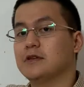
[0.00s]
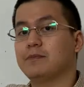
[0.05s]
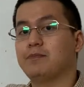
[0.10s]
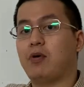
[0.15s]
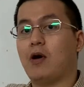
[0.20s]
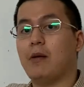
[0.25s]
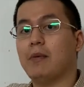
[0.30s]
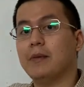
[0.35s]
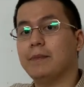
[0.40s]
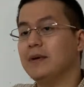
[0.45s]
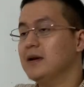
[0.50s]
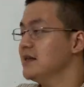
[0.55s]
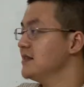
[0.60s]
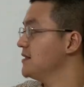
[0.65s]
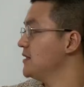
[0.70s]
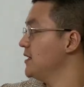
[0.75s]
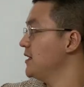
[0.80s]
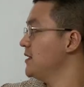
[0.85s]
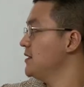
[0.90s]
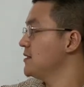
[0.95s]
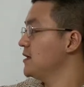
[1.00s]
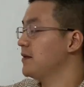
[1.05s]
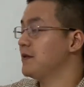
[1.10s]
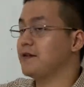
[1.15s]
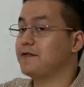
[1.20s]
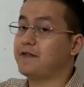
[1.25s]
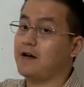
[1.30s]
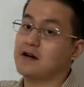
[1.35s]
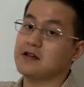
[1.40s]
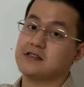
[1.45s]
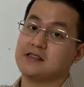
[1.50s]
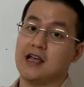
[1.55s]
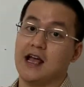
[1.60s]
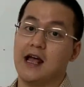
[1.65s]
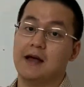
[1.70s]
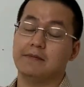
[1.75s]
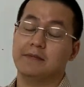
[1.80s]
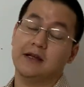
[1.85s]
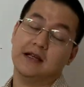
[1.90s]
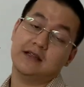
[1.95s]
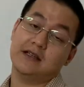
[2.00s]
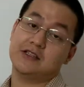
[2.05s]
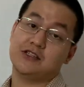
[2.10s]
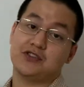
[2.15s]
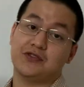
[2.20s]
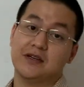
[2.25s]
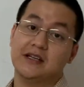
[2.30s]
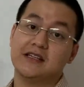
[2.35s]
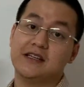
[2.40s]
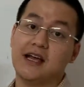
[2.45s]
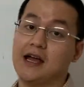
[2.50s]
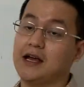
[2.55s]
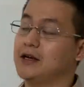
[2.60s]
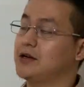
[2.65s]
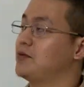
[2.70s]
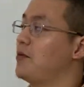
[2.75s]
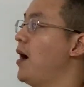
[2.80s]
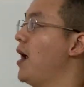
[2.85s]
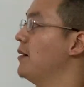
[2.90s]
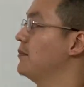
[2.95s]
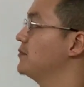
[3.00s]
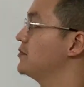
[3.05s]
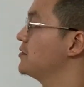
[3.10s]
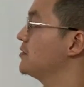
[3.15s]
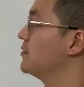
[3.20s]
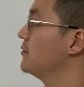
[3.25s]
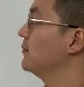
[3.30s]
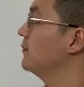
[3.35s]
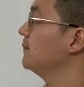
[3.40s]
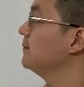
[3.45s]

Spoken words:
probabilities of the first time in the three diagrams.